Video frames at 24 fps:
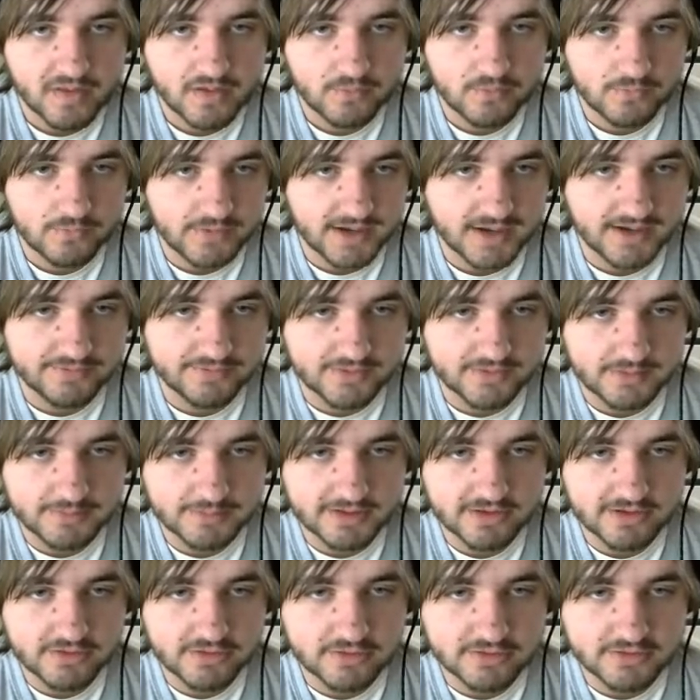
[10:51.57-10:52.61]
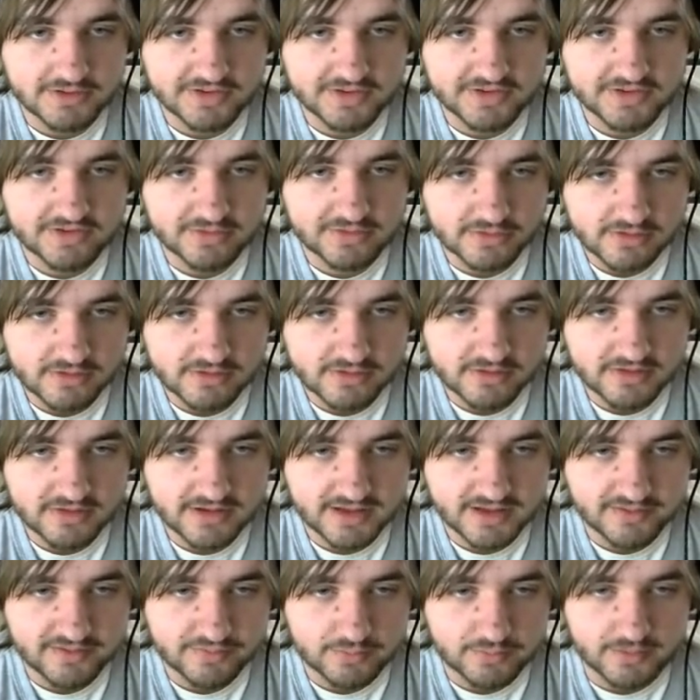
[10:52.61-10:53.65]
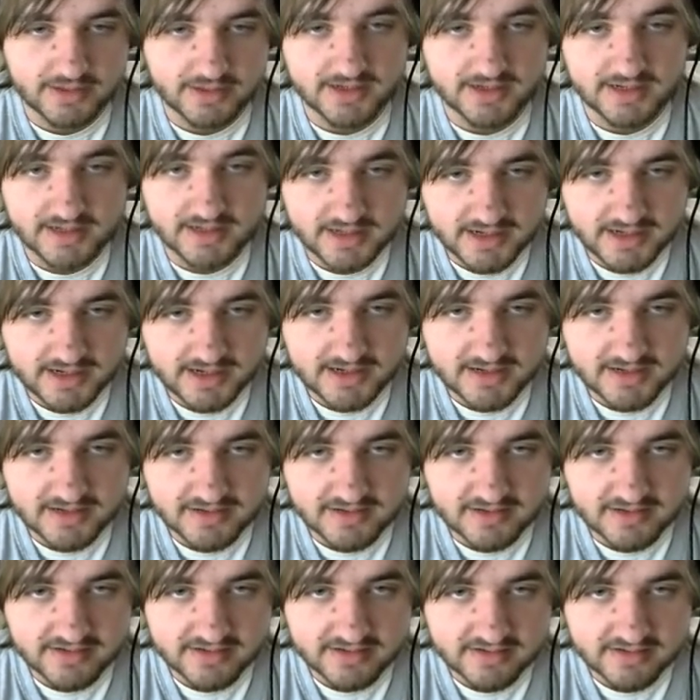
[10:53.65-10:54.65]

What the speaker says: We have the Big Goron Sword if we need it,